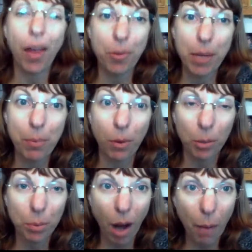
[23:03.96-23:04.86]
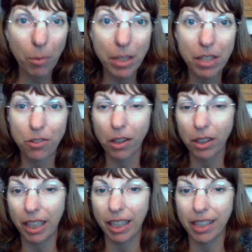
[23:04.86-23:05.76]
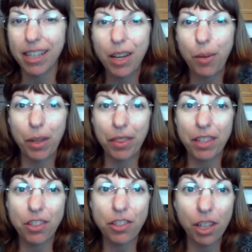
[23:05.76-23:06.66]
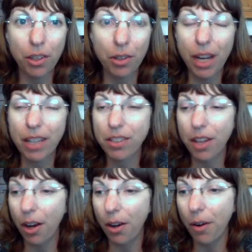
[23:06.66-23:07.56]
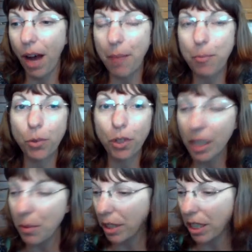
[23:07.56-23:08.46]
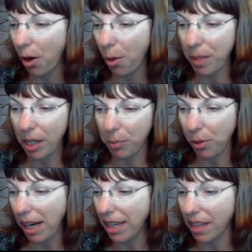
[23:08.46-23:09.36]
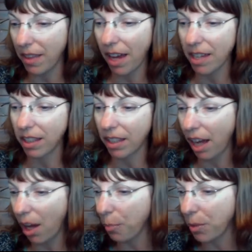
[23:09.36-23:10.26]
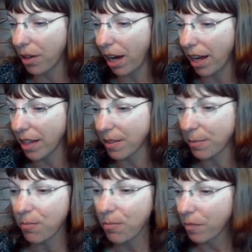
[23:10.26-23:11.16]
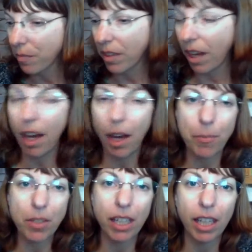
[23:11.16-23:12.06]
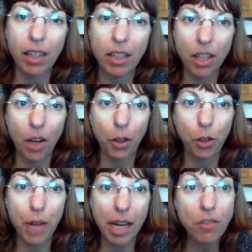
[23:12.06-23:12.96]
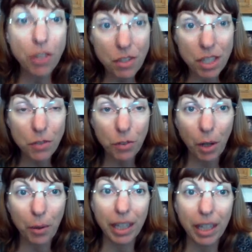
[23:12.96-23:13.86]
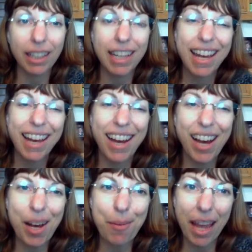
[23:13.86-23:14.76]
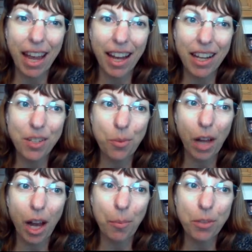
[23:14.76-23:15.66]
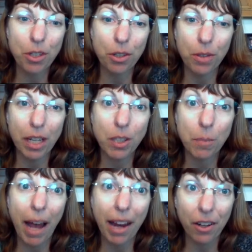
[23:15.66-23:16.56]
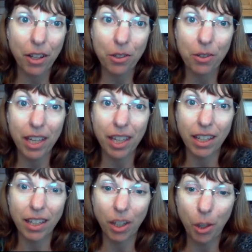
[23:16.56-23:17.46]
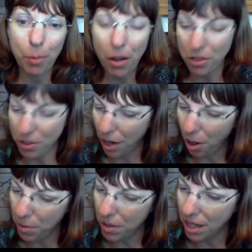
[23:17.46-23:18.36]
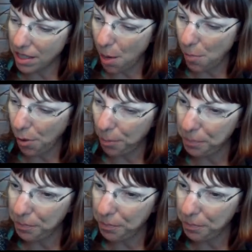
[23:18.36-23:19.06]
other people are probably struggling with this too. And so I'm really, really hoping and praying that that is going to help you guys to get, you know, the creative juices flowing, and will help to inspire you in your posts. So I hope that that's helpful.